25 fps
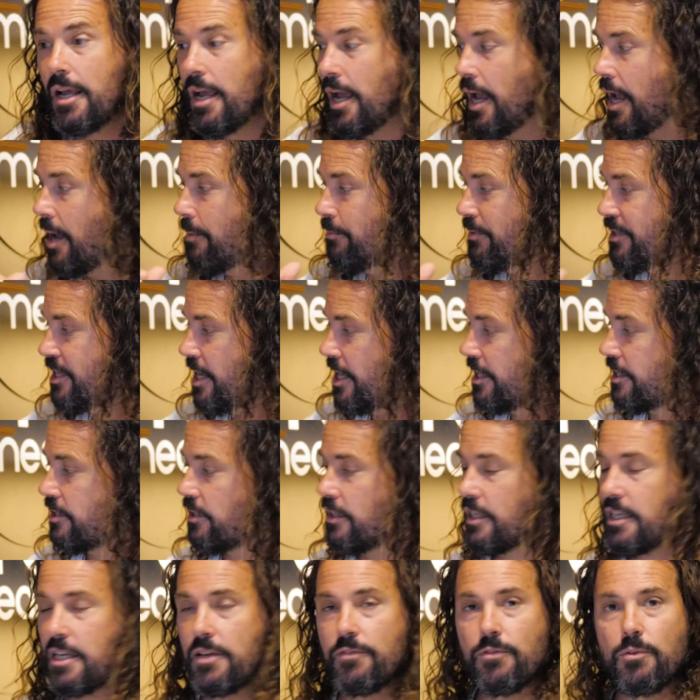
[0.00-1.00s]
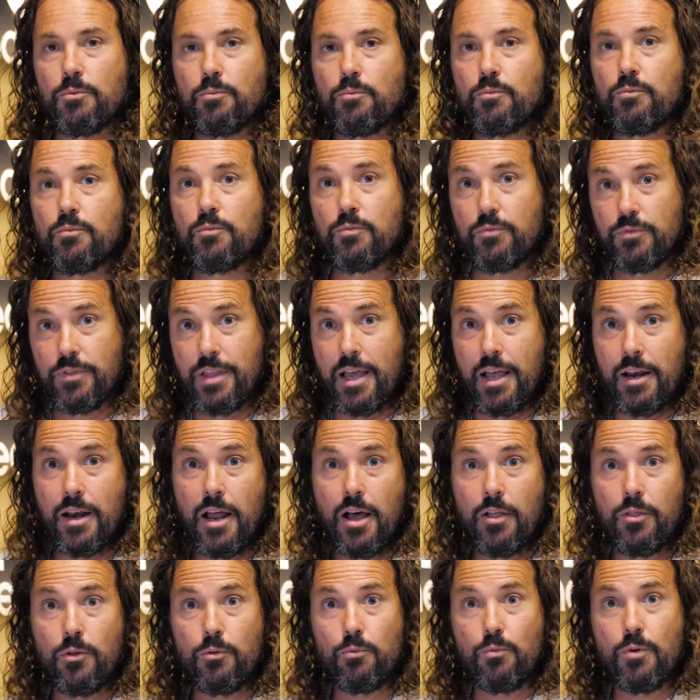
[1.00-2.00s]
and potentially even that
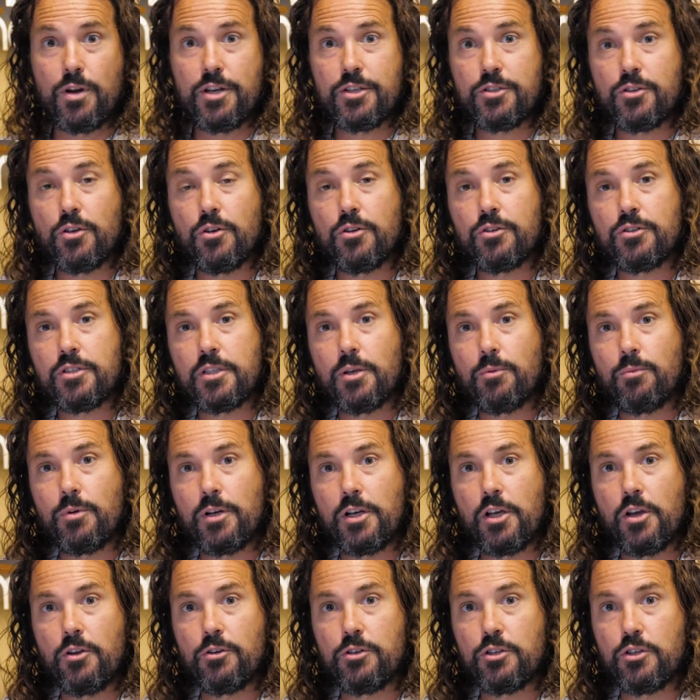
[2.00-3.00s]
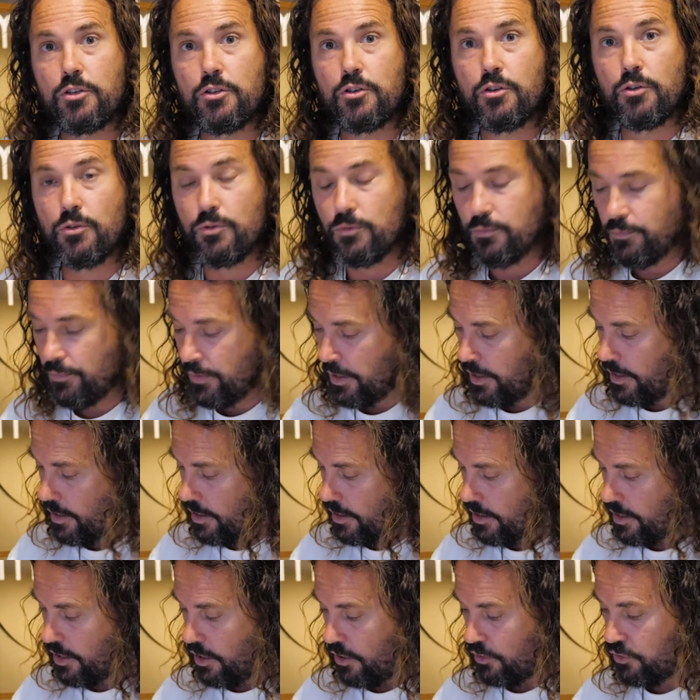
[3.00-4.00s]
other research that we're going to
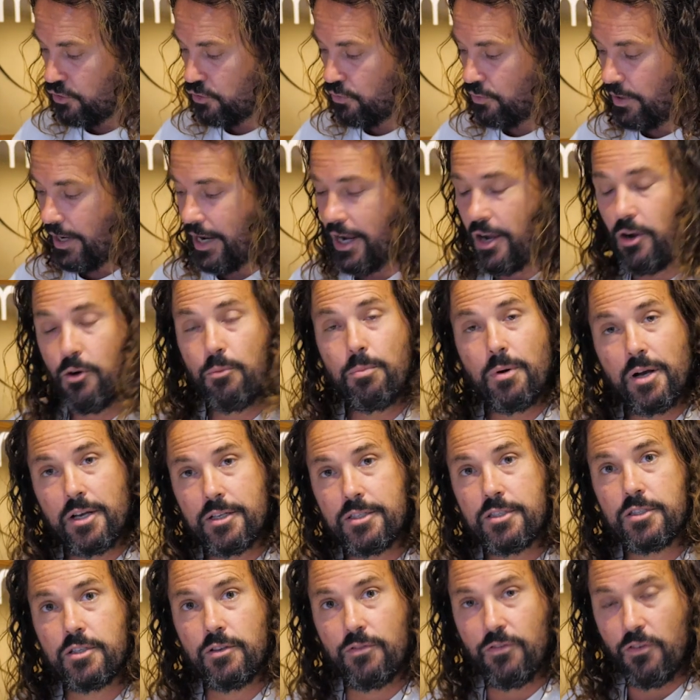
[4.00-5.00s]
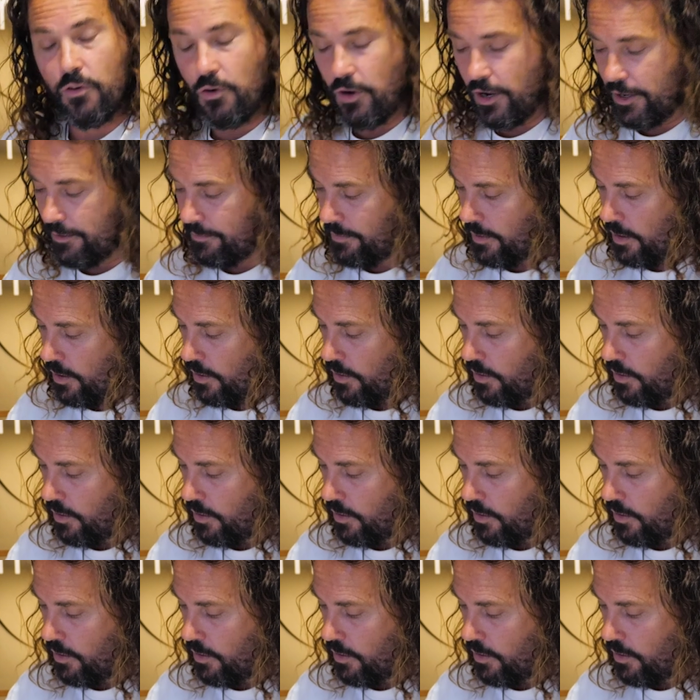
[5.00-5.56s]
do, should help us define